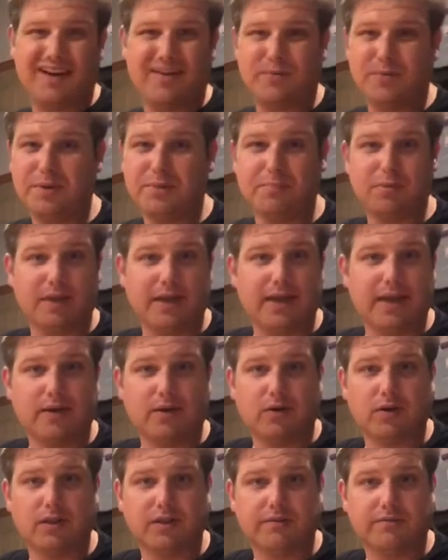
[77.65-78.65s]
We
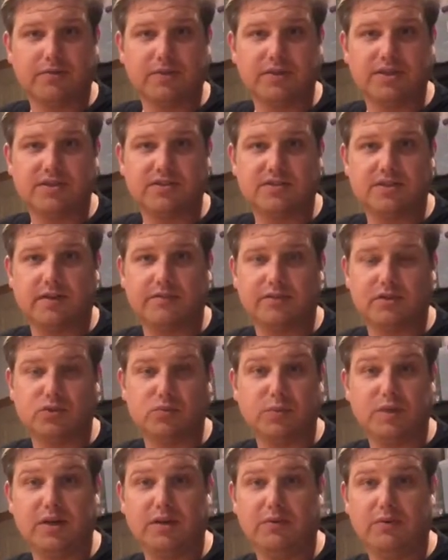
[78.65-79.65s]
plan early for this stuff
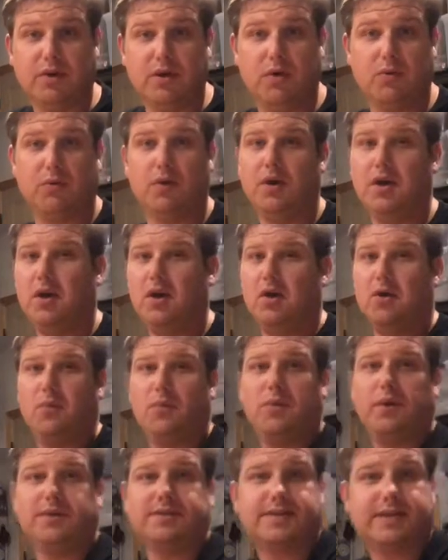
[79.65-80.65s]
because we don't know
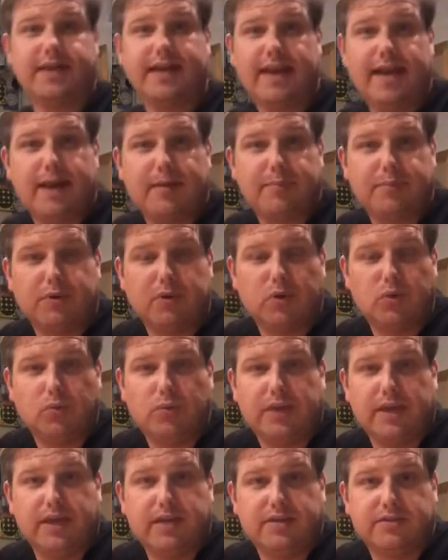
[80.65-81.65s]
what's going to happen or
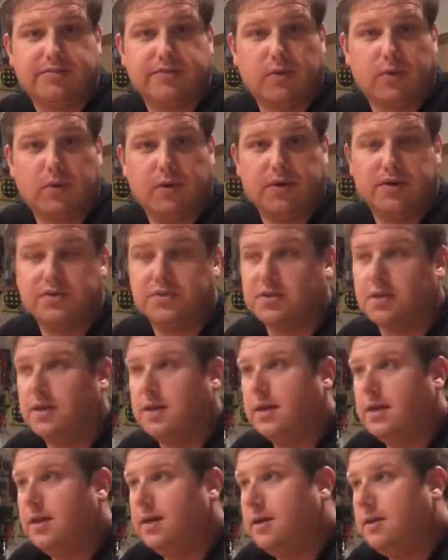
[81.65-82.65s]
when as far as
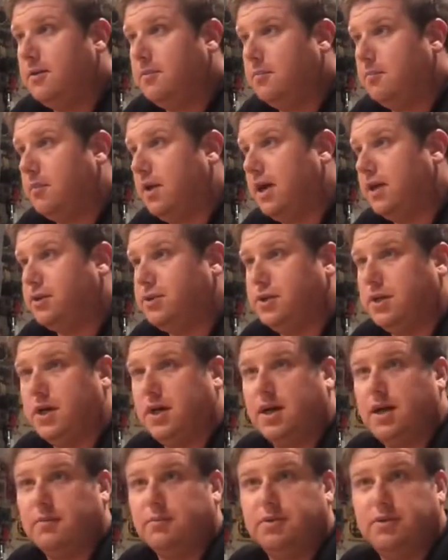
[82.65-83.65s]
my
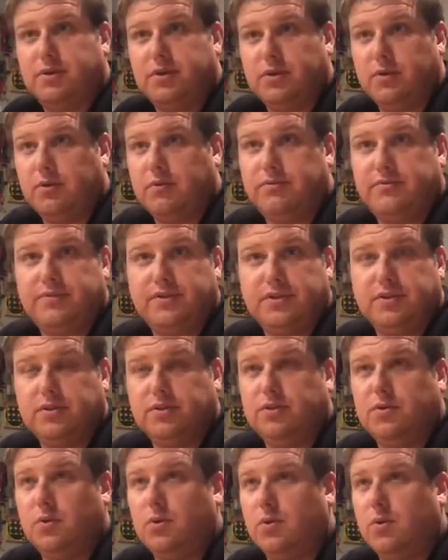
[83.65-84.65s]
job or the oil
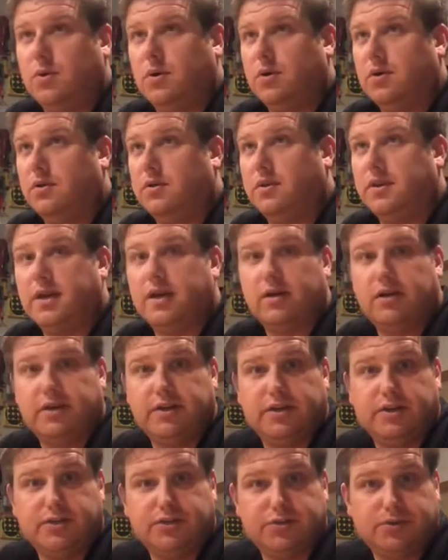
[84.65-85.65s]
field or their
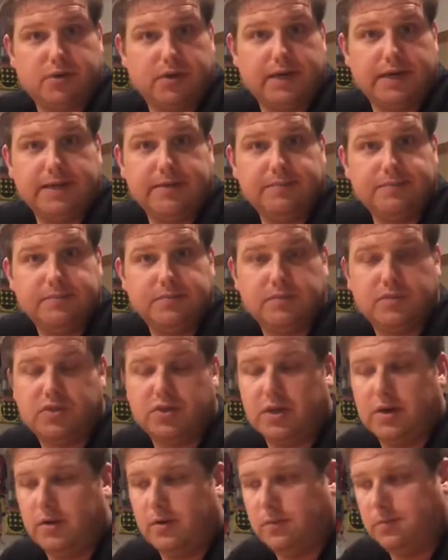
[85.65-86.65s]
industry.
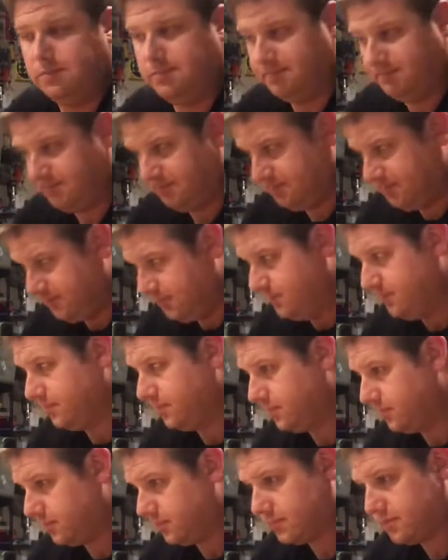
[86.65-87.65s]
So
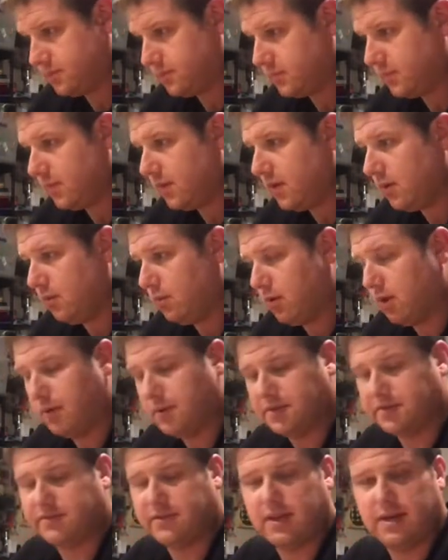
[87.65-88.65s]
we're
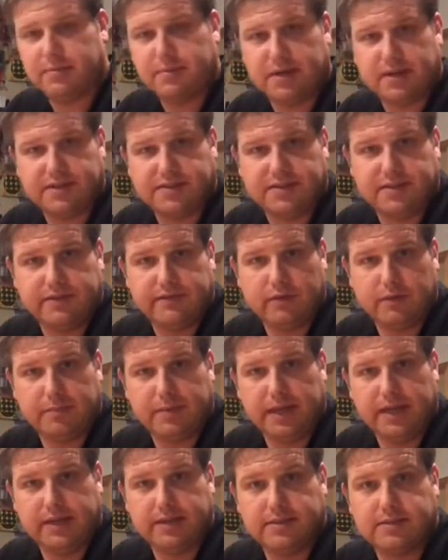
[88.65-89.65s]
always flying by the seat of our
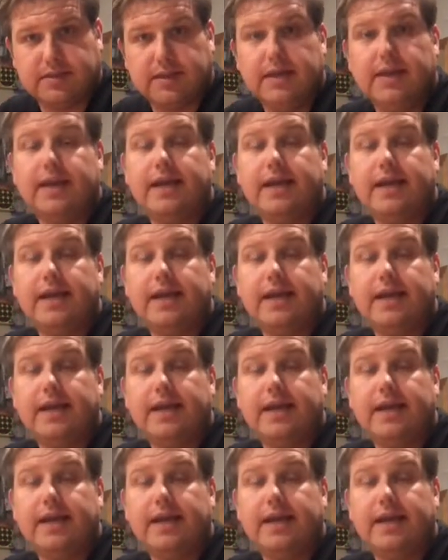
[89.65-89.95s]
pants.